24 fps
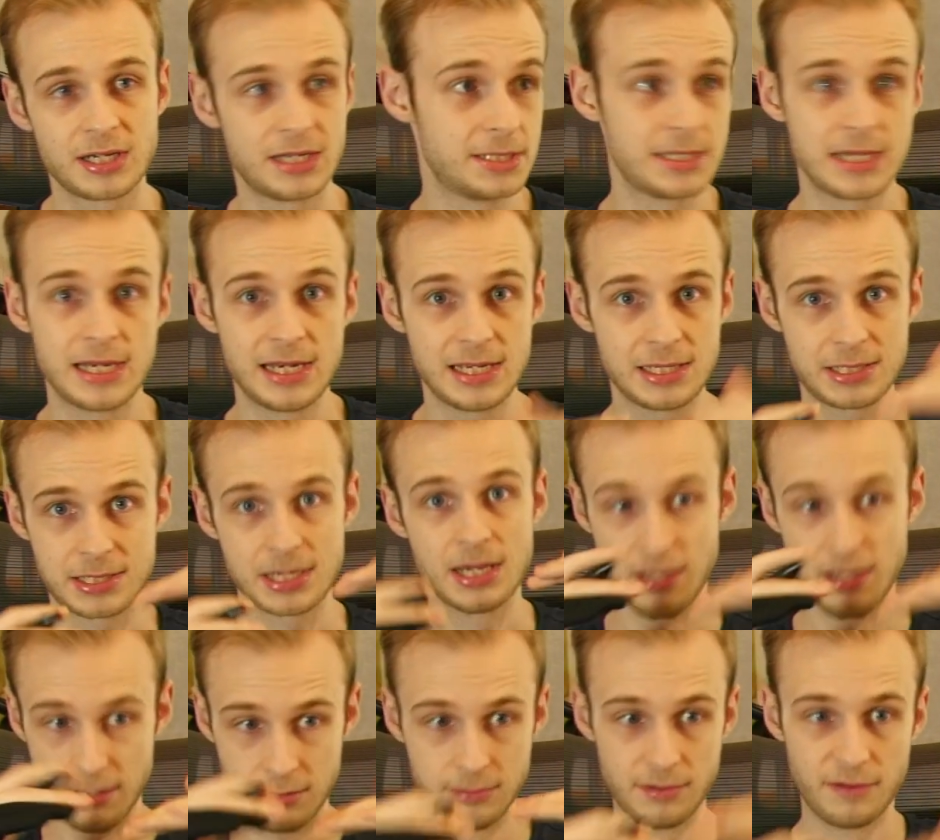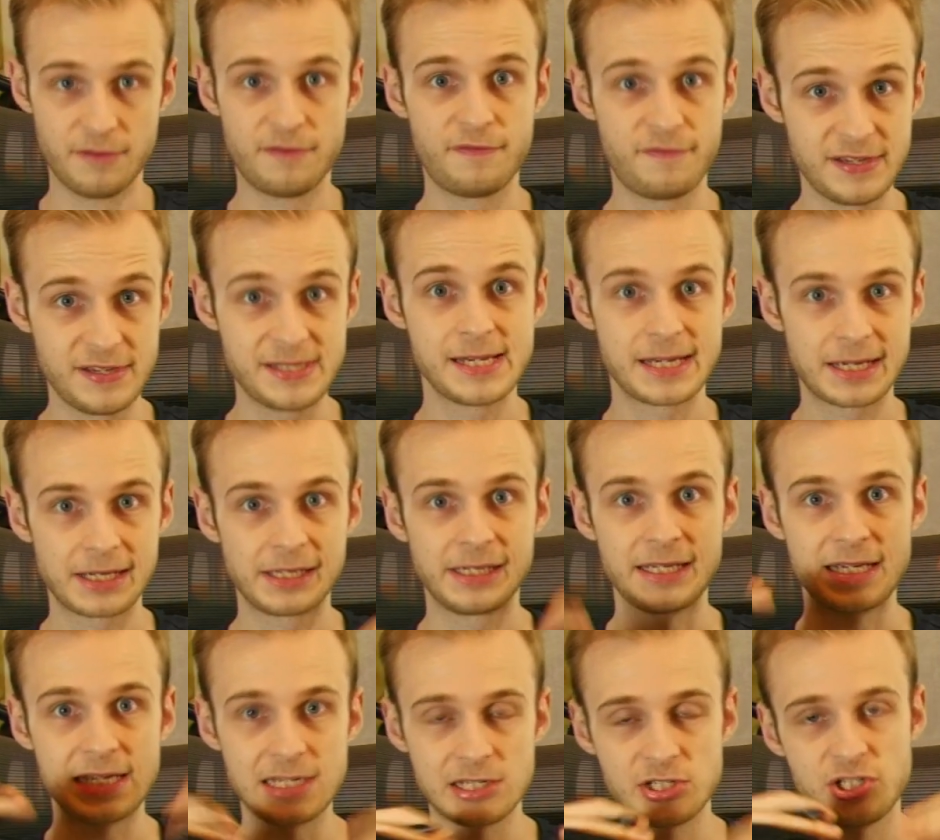as in it's
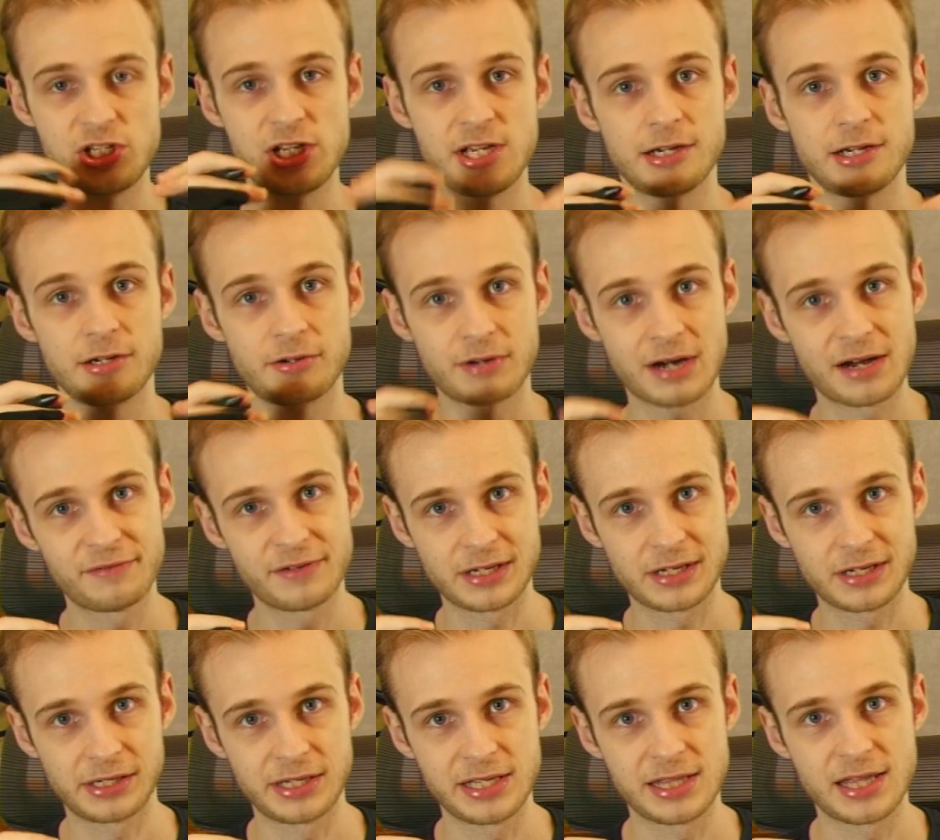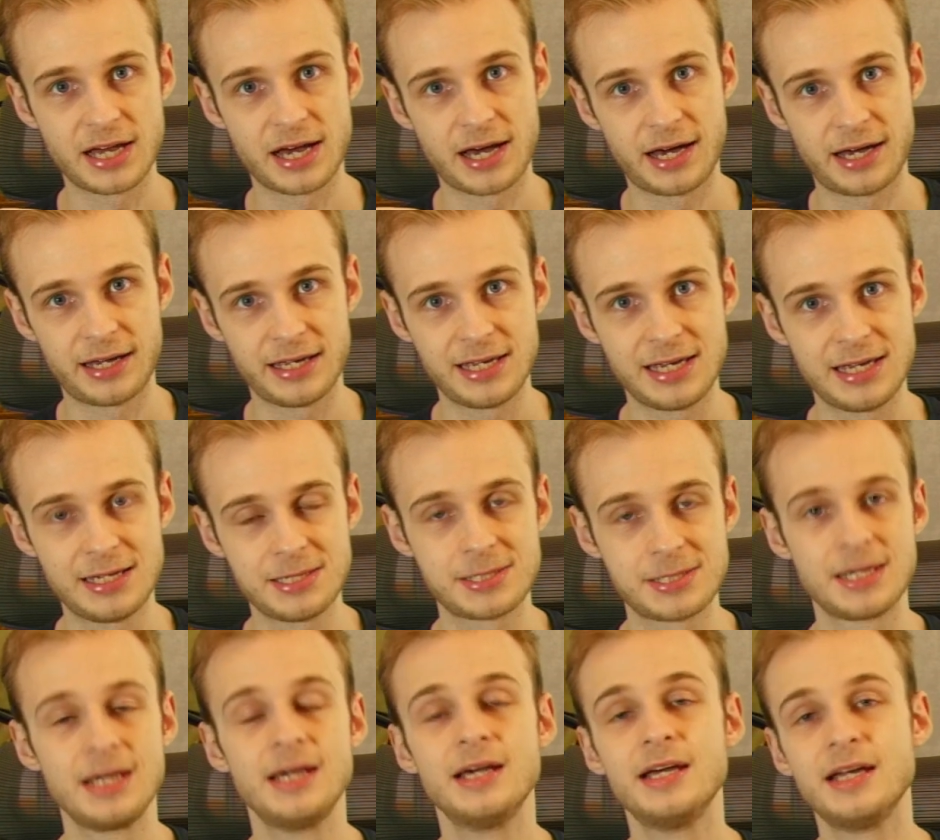physically, geographically the
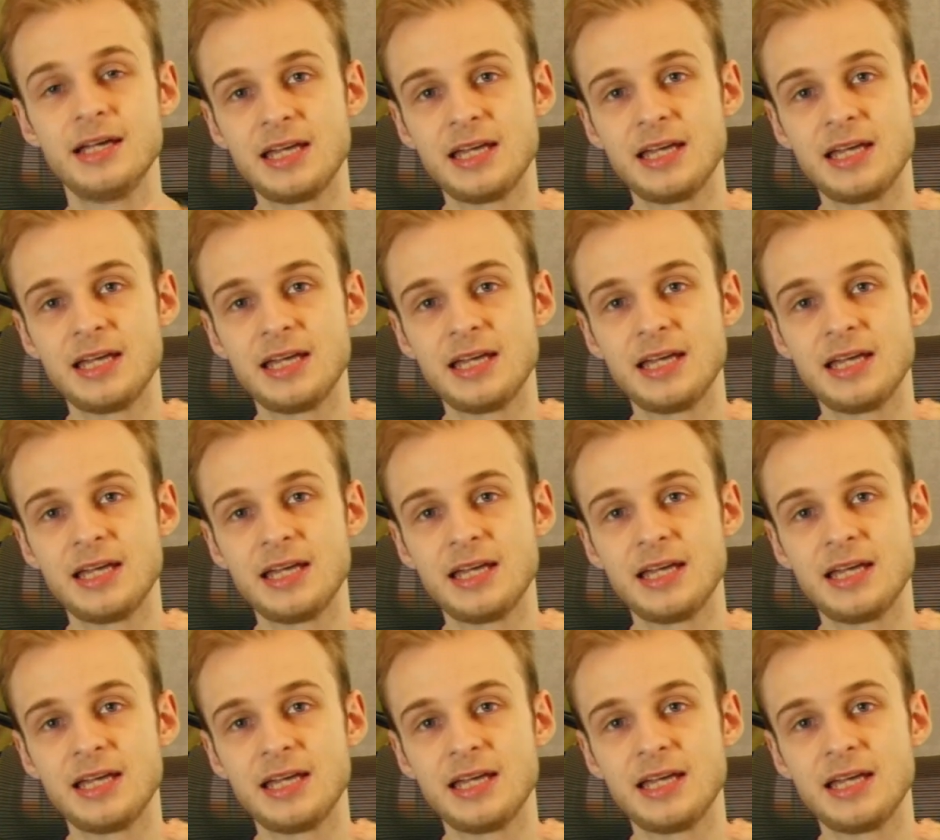highest,